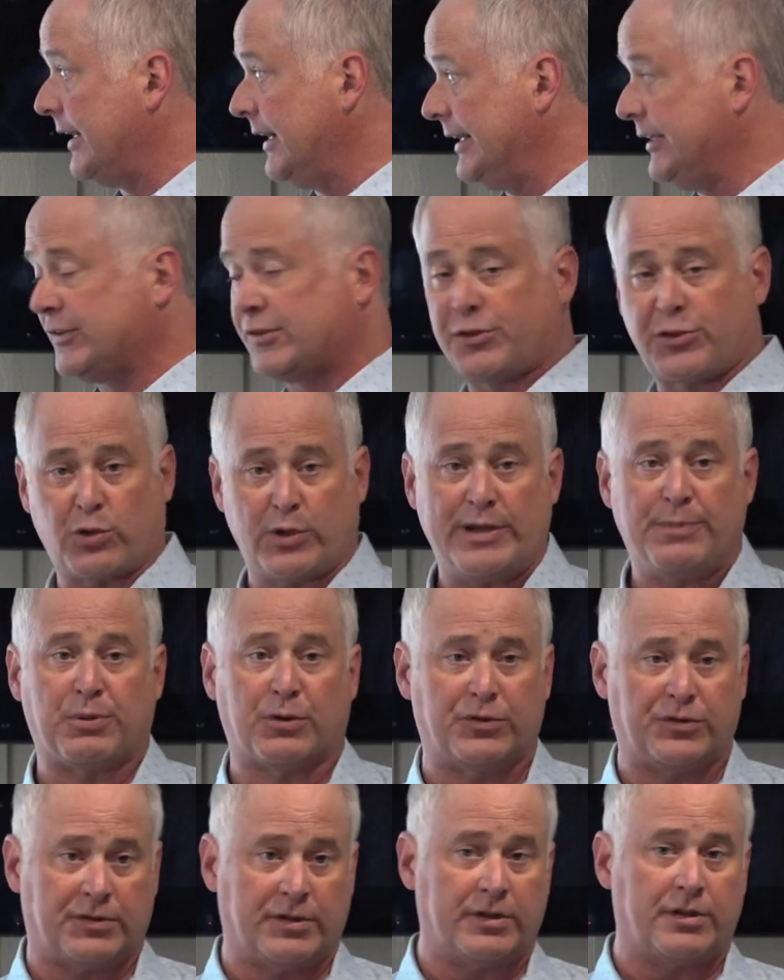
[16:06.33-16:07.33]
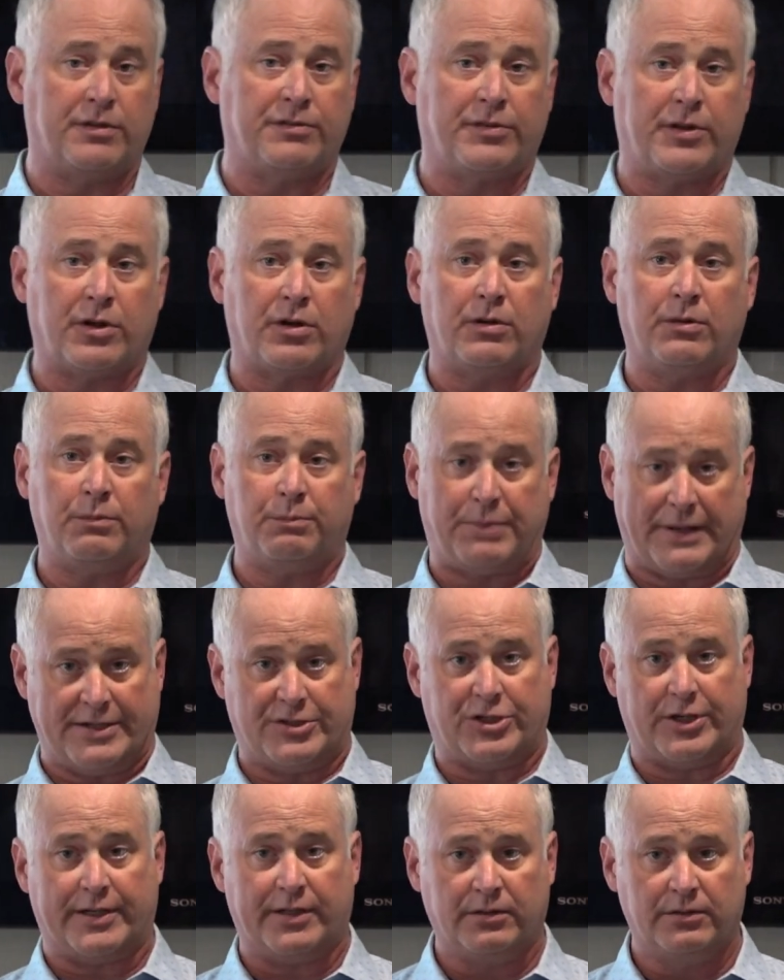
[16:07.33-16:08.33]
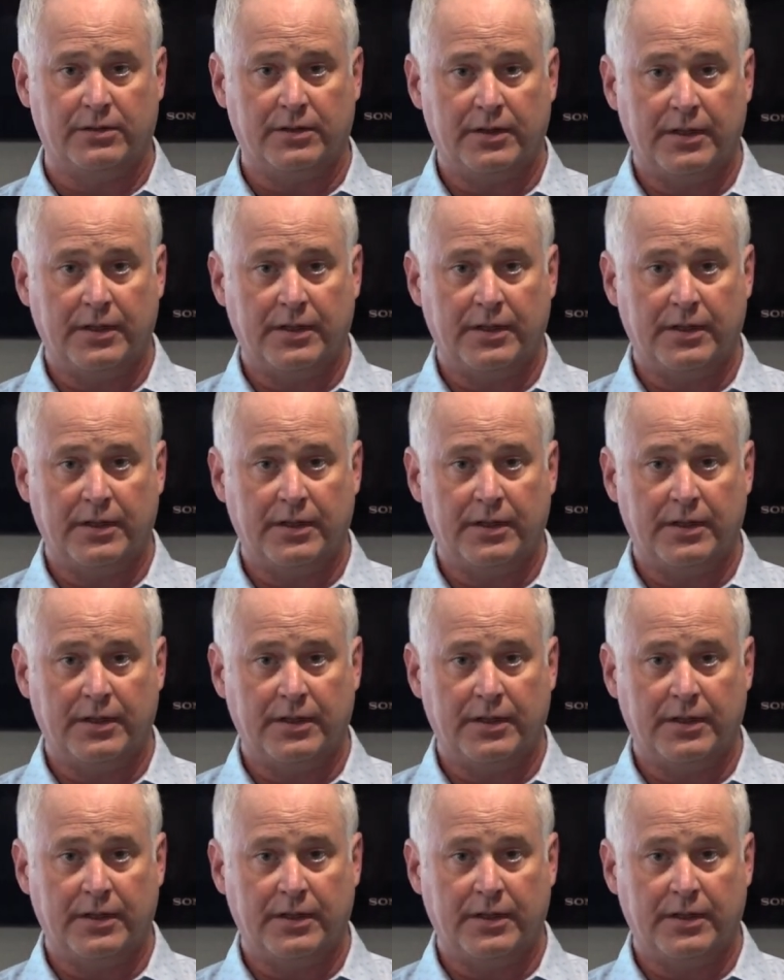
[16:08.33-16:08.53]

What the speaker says: least 3% of their paycheck,